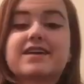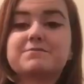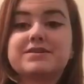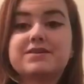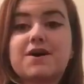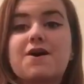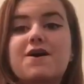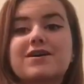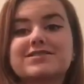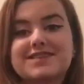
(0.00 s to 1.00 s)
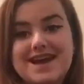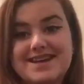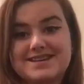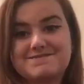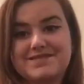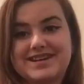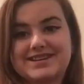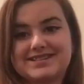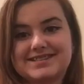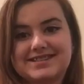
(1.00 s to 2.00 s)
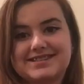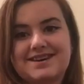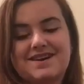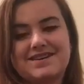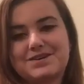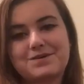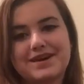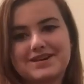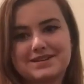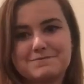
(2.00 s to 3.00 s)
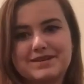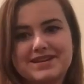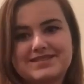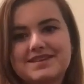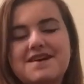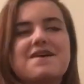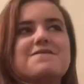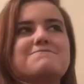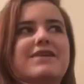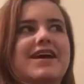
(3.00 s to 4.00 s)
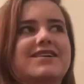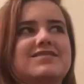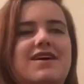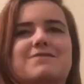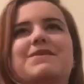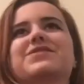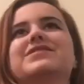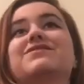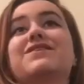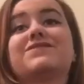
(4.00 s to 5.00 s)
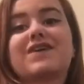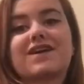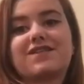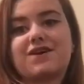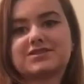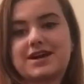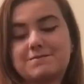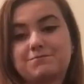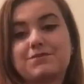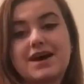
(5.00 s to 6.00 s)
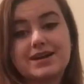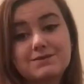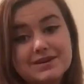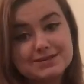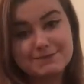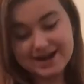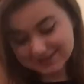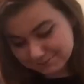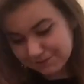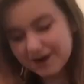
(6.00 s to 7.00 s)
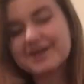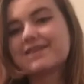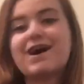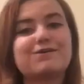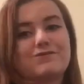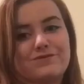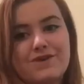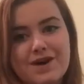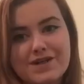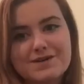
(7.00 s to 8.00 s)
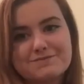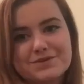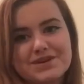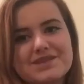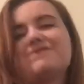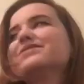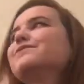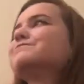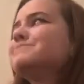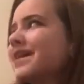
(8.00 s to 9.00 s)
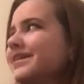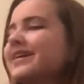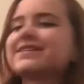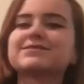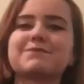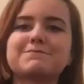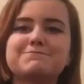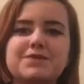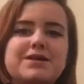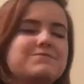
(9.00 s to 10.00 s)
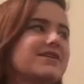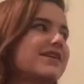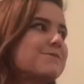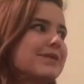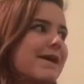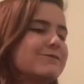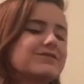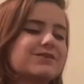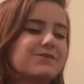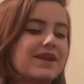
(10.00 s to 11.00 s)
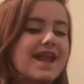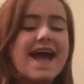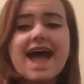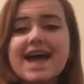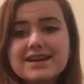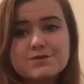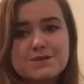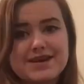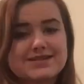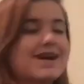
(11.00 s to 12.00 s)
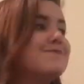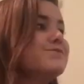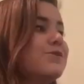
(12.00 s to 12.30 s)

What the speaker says: gonna be hard to edit because it's already going on 10 minutes, but I could talk about this for a very long time. But anyways, back to Mark and not Fall Out Boy, even though Mania is my baby and coming out soon. And anyways, I'm